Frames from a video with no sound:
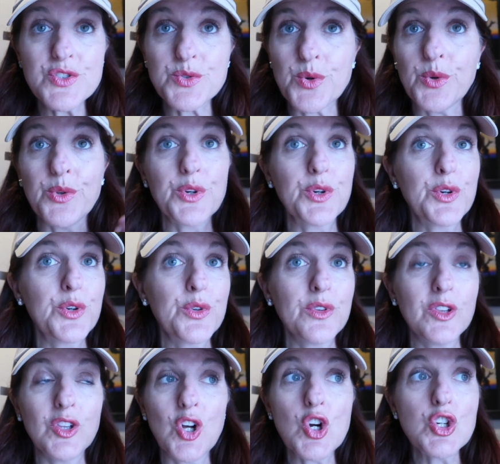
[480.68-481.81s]
a stroller,
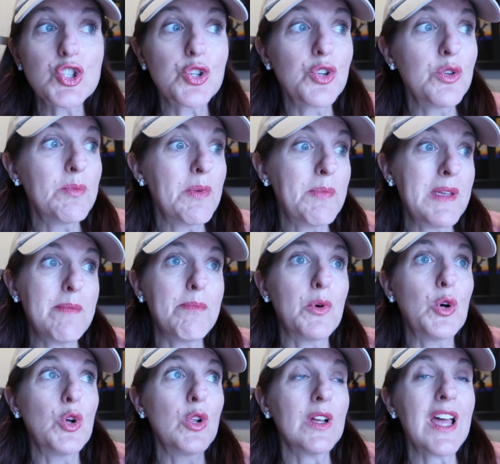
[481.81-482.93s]
large group of
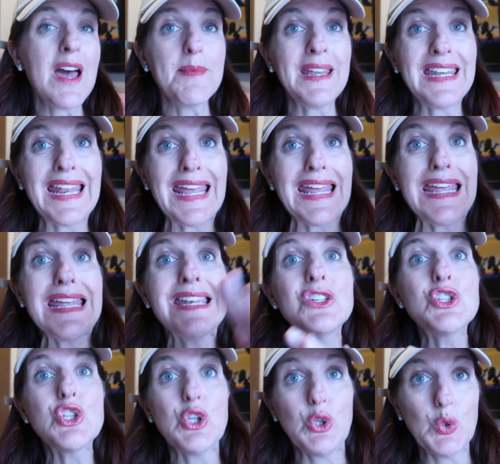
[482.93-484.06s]
people coming
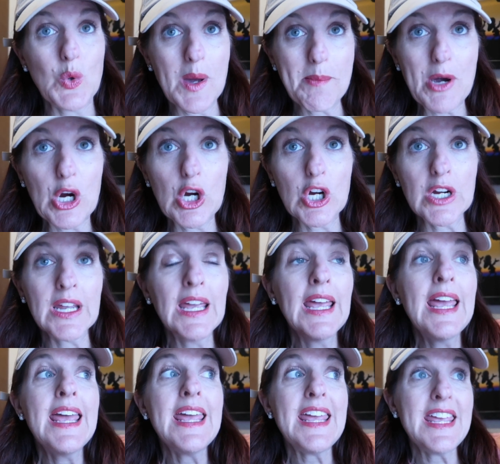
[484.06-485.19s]
into a park
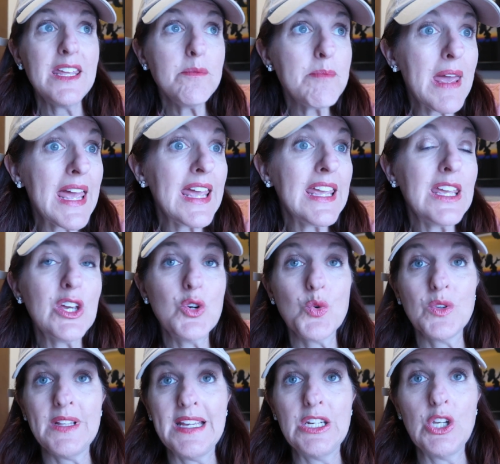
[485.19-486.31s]
in May in
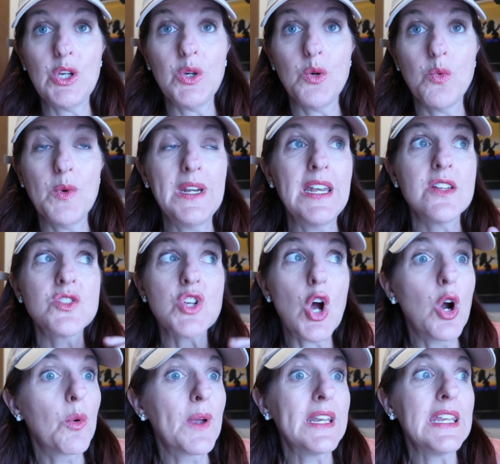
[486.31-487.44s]
Orlando when it is
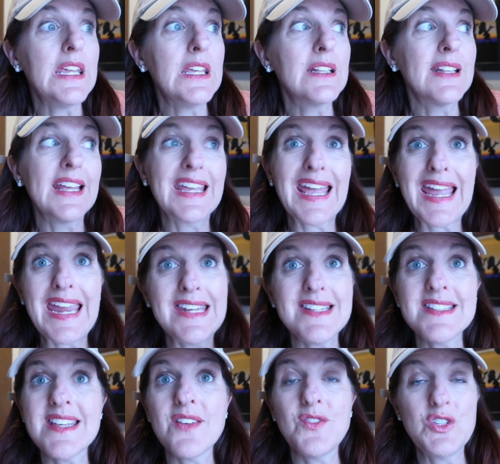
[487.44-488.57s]
already like
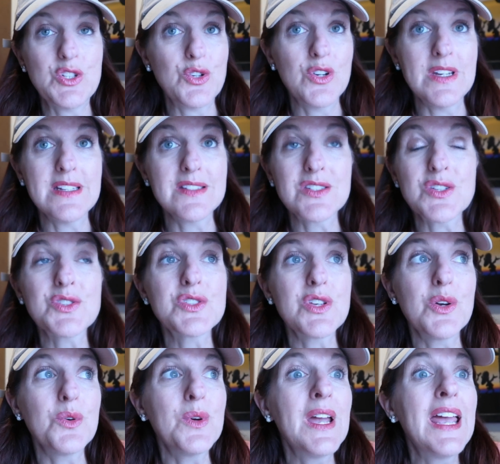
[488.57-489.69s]
87 degrees.
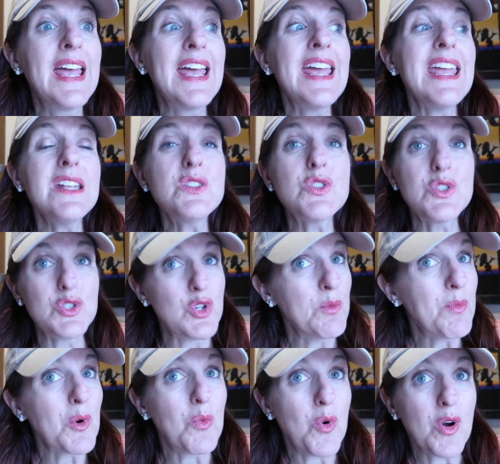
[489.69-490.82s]
So it's
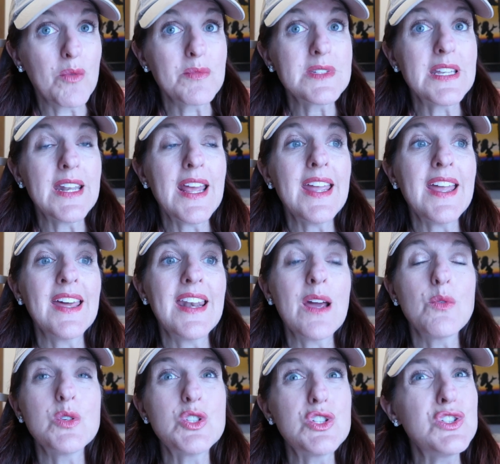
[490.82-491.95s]
super warm today and
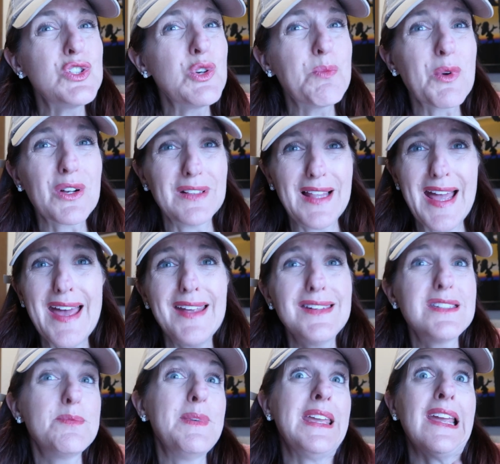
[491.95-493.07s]
I was super
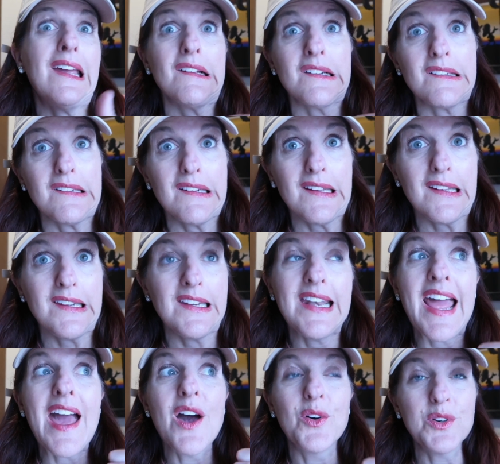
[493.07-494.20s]
glad to be
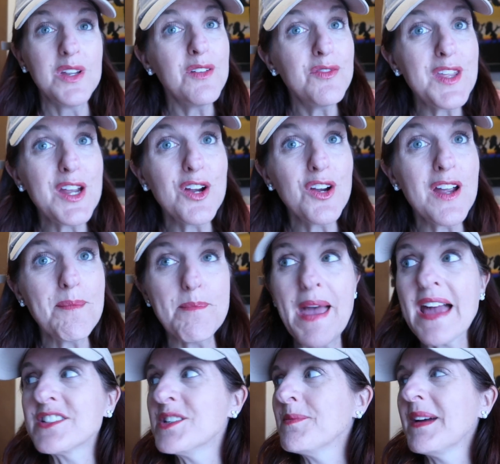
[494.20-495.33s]
heading out of there
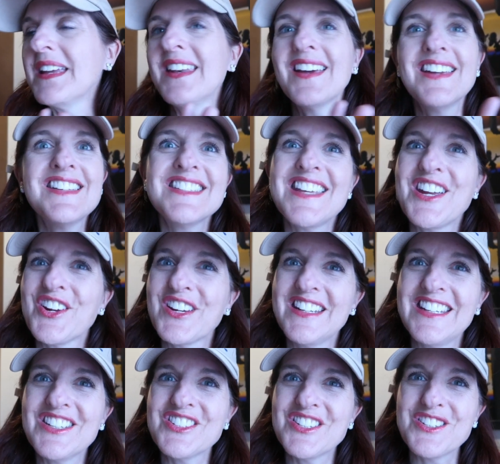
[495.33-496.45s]
back to my nice
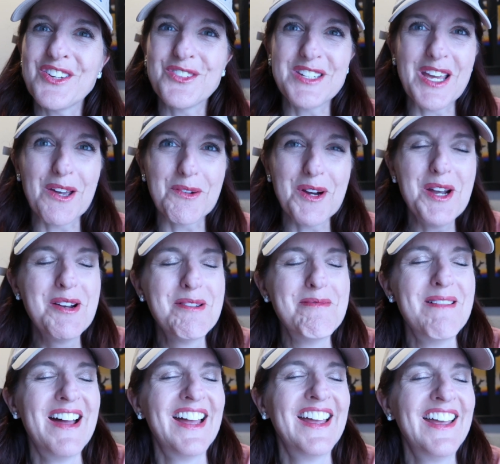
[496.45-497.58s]
air-conditioned hotel room.
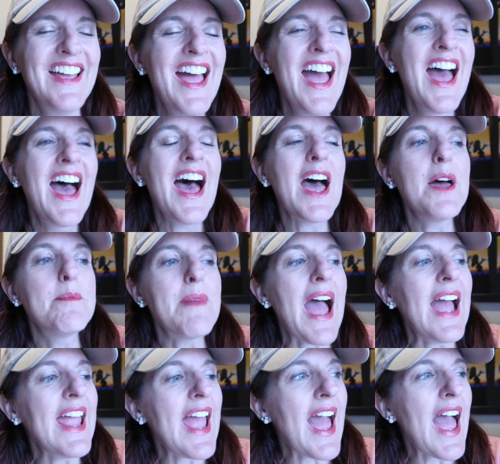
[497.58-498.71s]
Um,
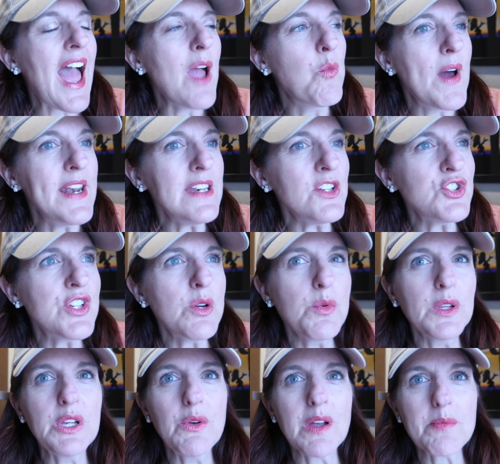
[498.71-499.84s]
I, I wanted to share
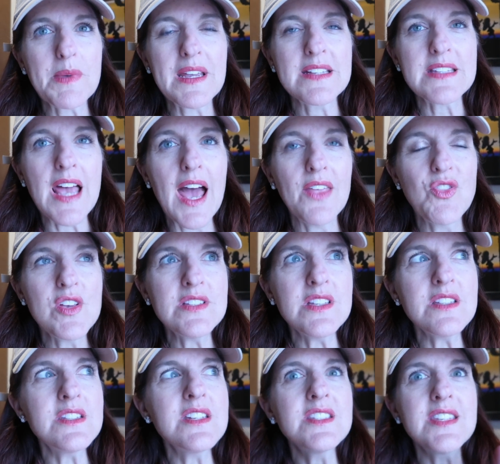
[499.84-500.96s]
really quick because uh, this
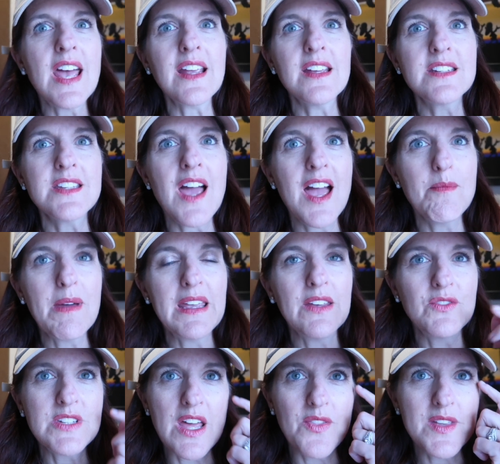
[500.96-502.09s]
is the second time I
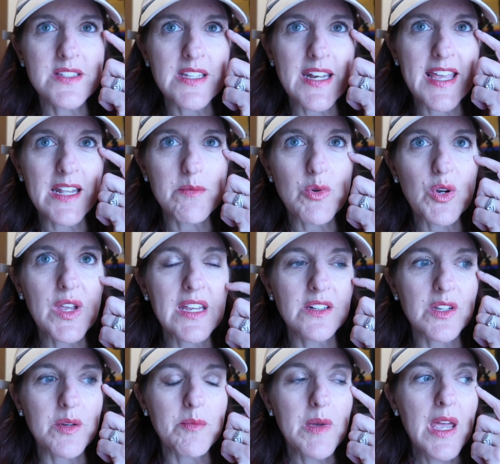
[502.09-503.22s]
have done this at Animal
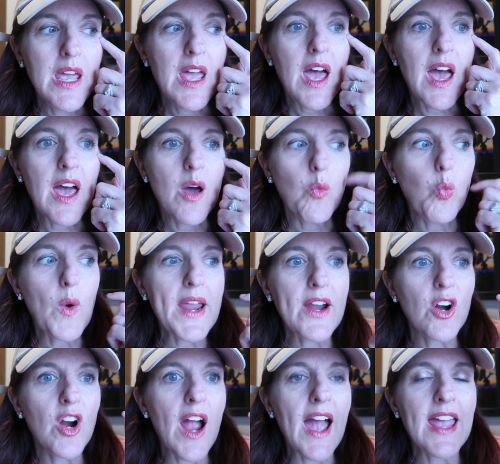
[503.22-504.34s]
Kingdom uh,
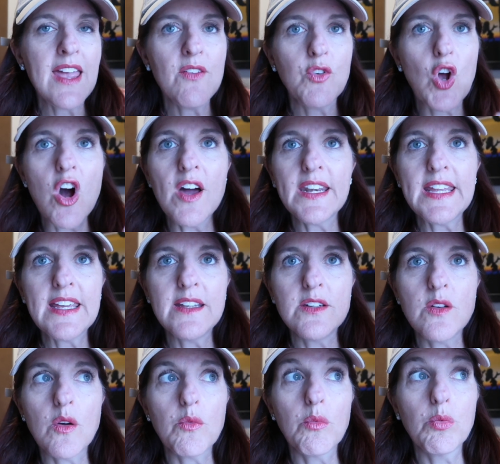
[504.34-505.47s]
where I have gone
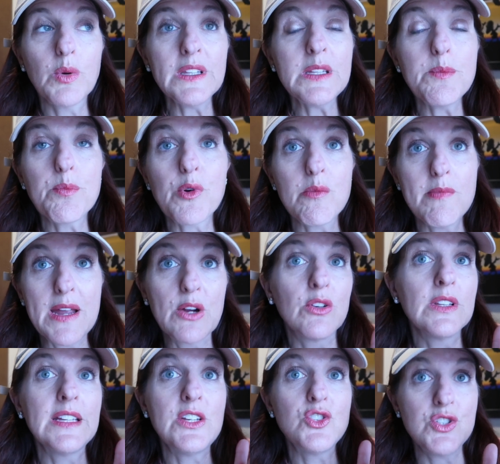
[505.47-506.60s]
in really
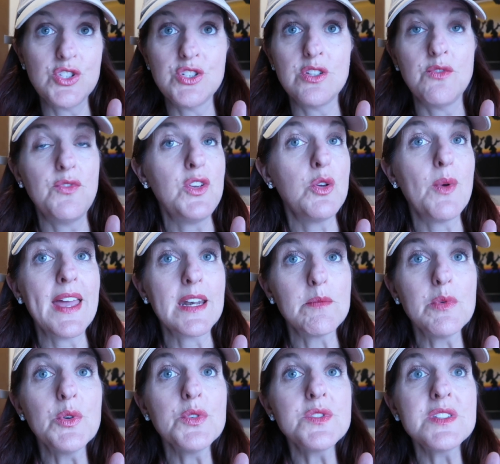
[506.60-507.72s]
primarily just to view
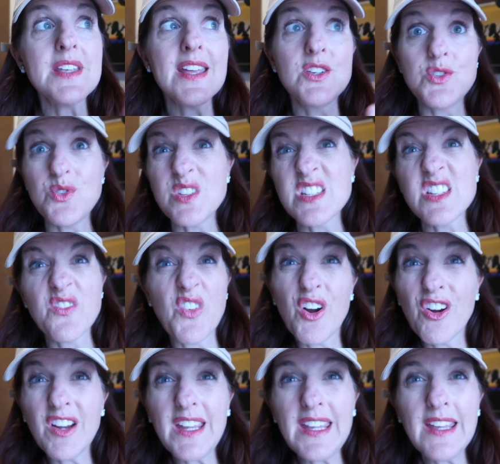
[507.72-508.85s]
animals and do the
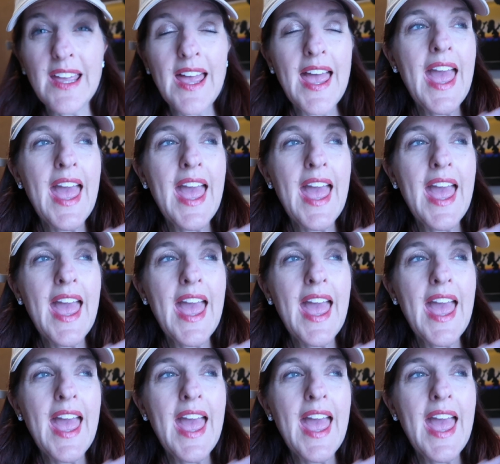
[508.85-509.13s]
safari.